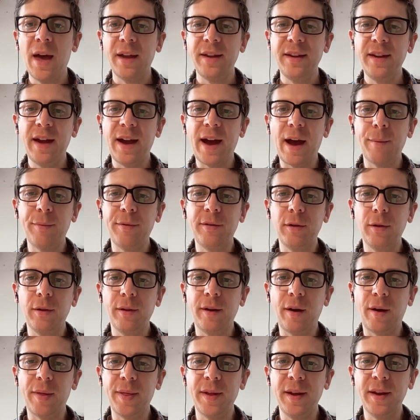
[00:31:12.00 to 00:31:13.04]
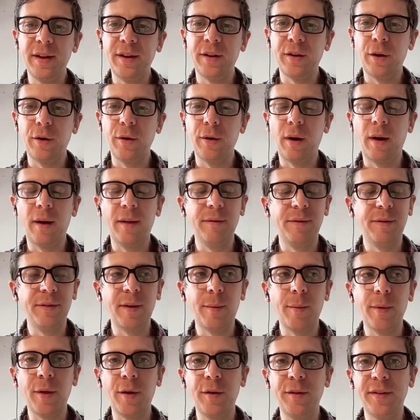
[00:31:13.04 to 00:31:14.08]
Yeah, absolutely. I think,
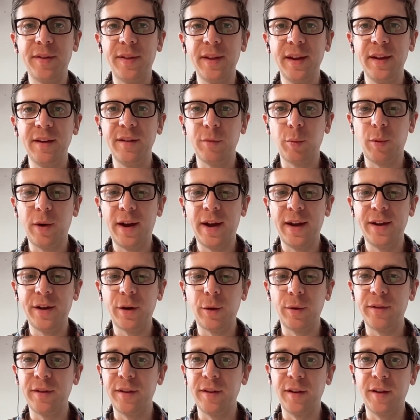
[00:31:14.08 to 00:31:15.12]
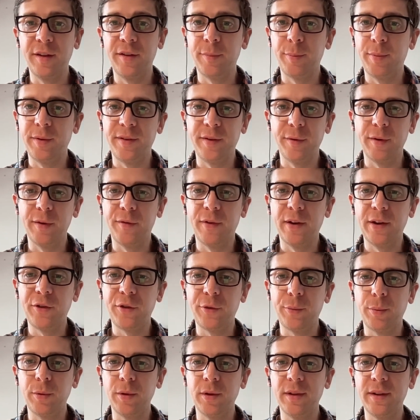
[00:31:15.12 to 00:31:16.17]
some of those things where, it's a specific
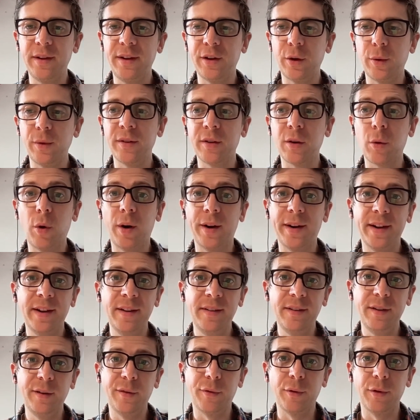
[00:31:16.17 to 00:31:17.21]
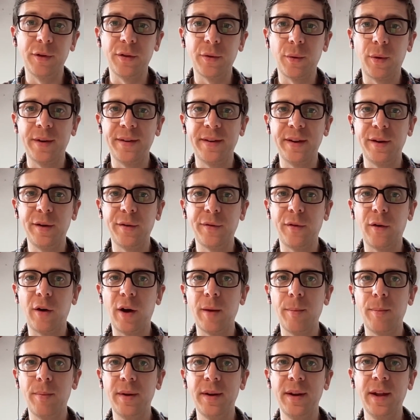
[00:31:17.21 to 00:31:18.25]
vegetable, is quite easy for it to
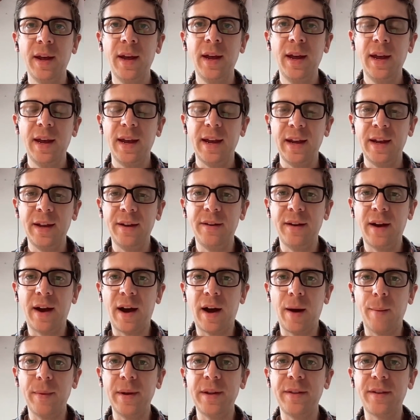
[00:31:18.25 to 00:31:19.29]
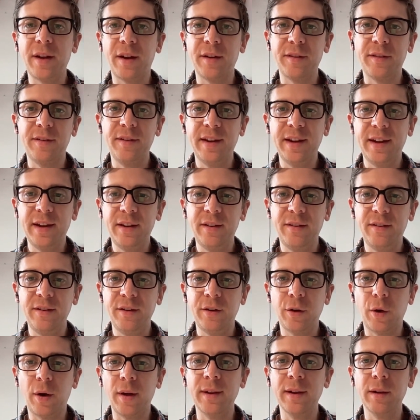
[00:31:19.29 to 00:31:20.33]
identify, but it does need,
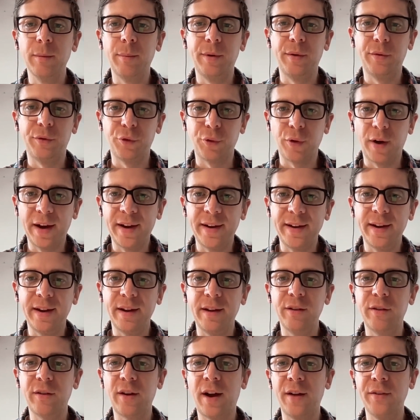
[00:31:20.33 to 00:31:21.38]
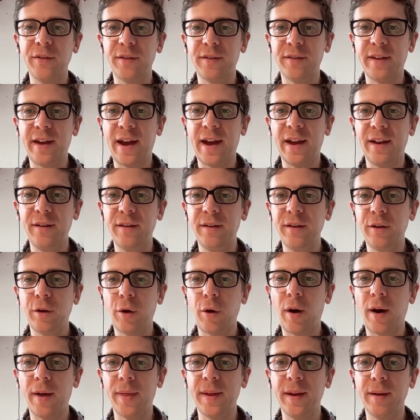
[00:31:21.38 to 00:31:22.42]
a little bit of training to understand,
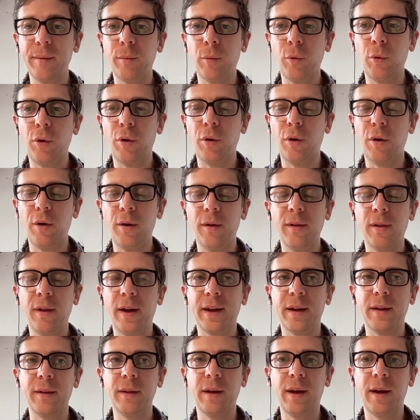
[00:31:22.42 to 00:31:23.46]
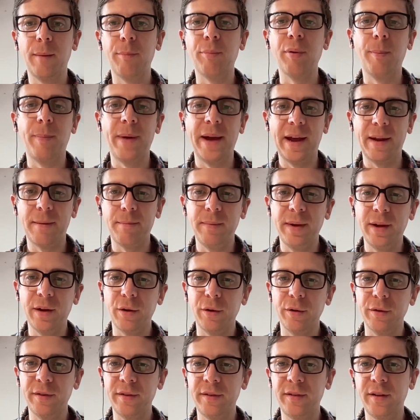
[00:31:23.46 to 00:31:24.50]
I think more like prepared
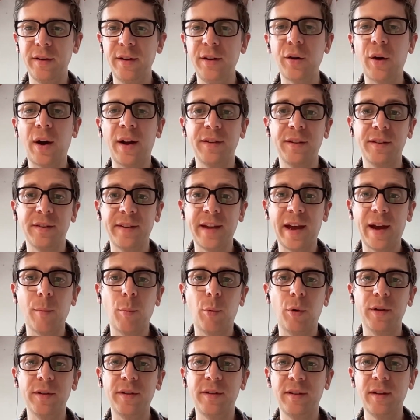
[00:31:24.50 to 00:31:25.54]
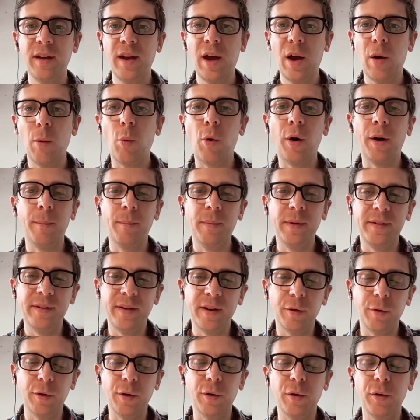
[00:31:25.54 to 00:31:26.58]
meals to, understand what are
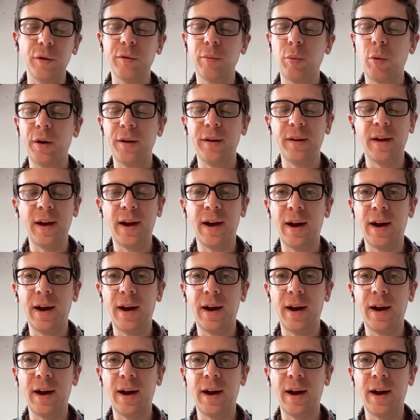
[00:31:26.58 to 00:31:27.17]
materials, what